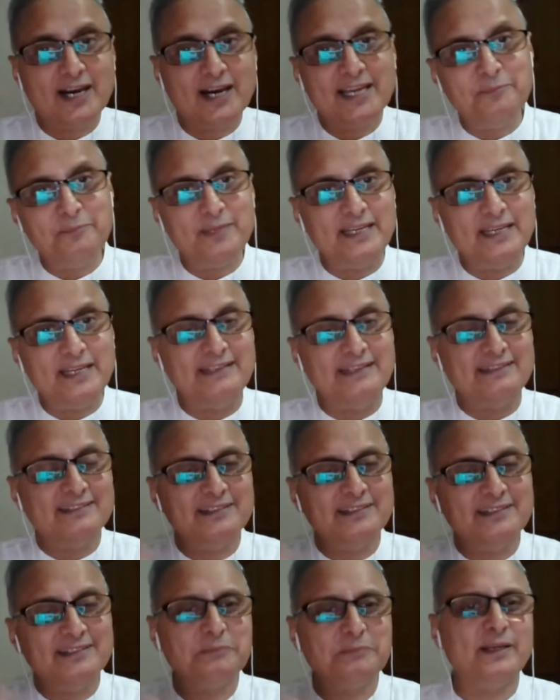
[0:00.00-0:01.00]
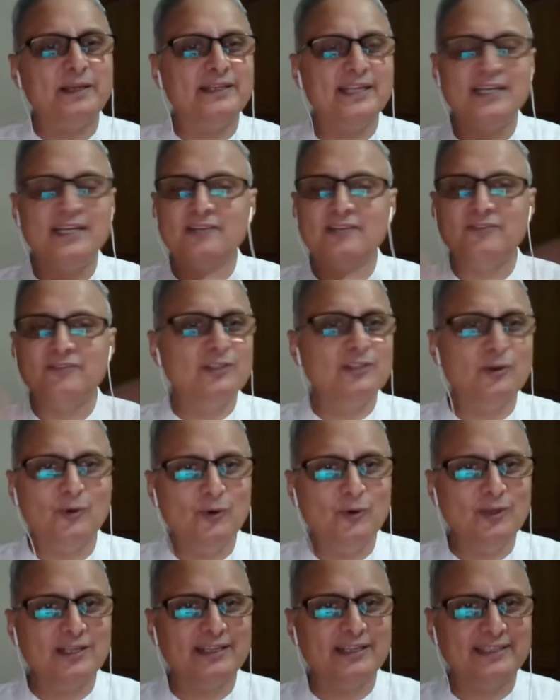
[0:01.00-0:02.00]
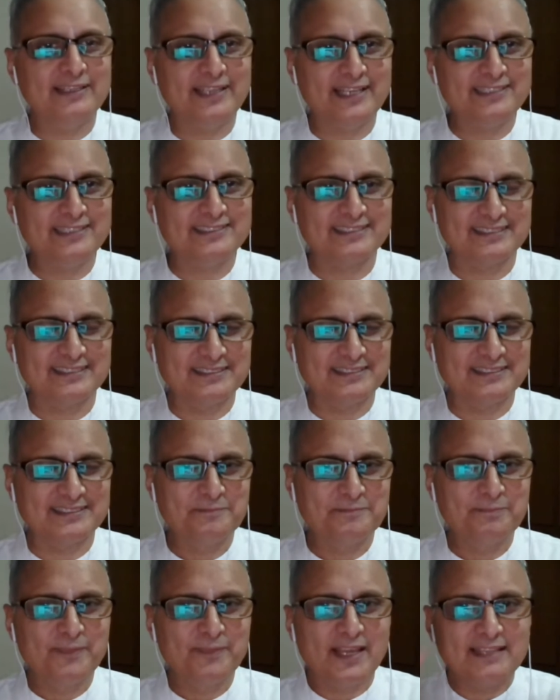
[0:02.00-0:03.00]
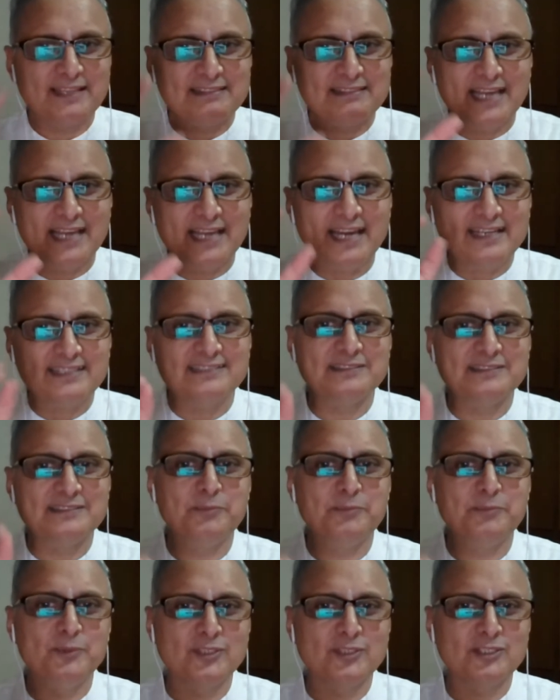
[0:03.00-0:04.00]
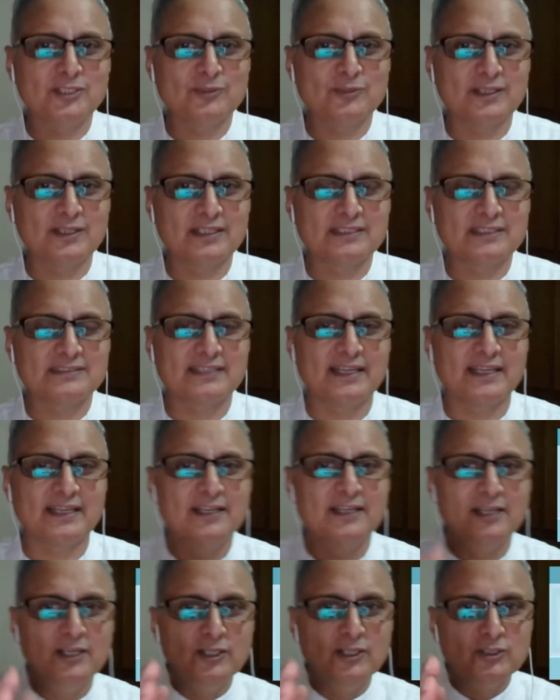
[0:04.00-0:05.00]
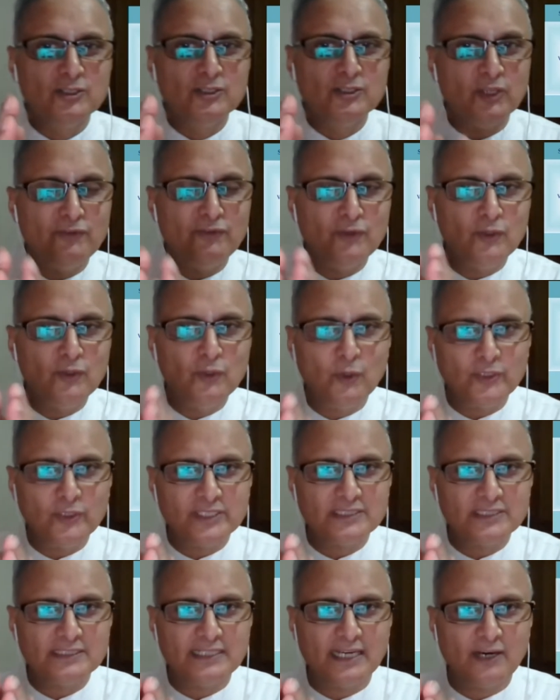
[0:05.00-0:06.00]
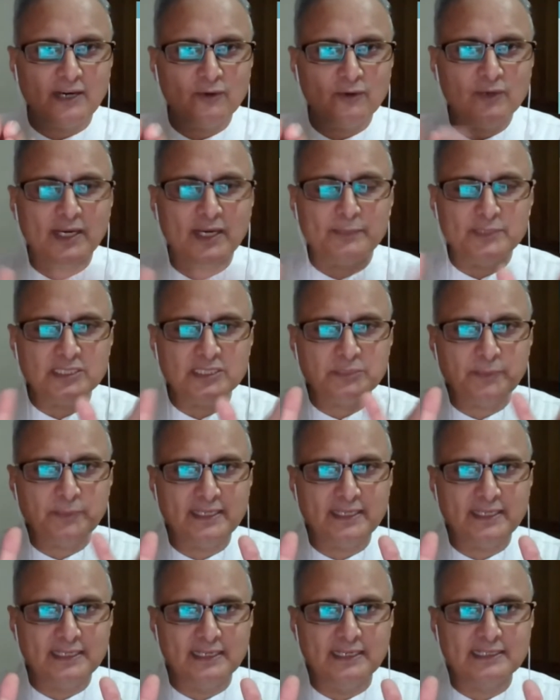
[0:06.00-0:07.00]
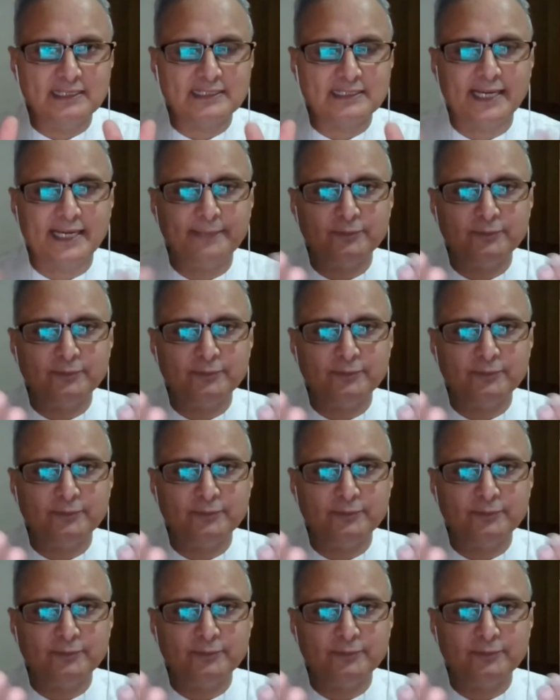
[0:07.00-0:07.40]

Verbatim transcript: so i am interdependent with the whole creation and that is the beauty to understand so if you notice now i'm just spending little